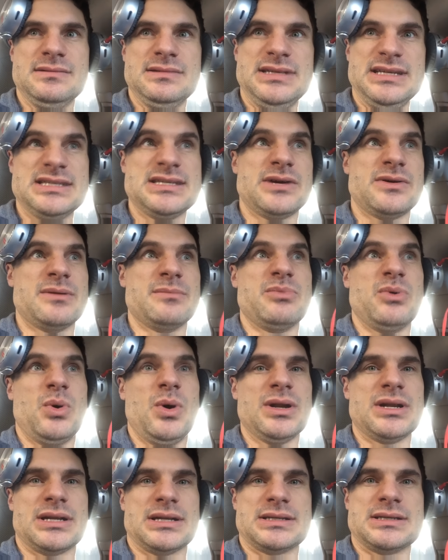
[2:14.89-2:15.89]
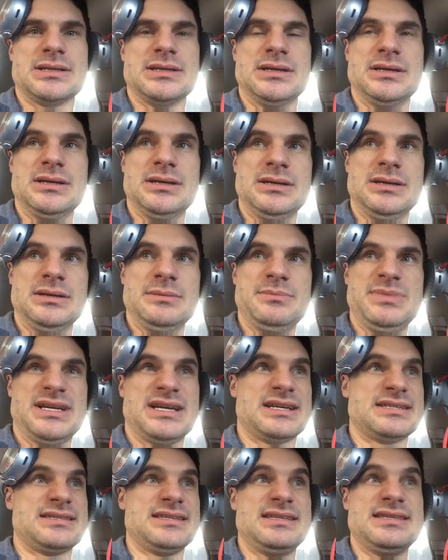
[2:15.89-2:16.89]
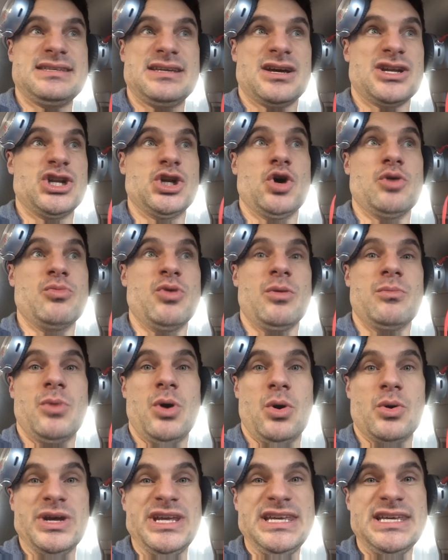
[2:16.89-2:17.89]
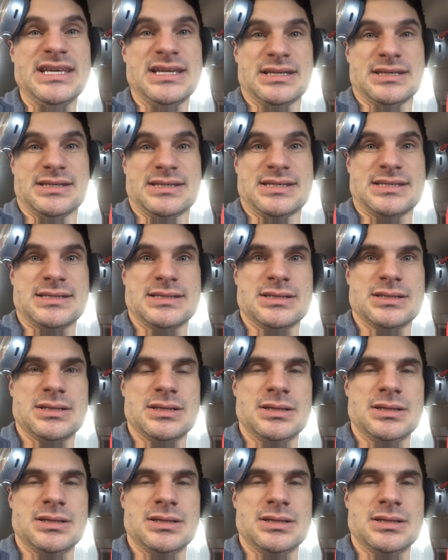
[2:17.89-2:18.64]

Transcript: These are important because then there are no more Mohicans.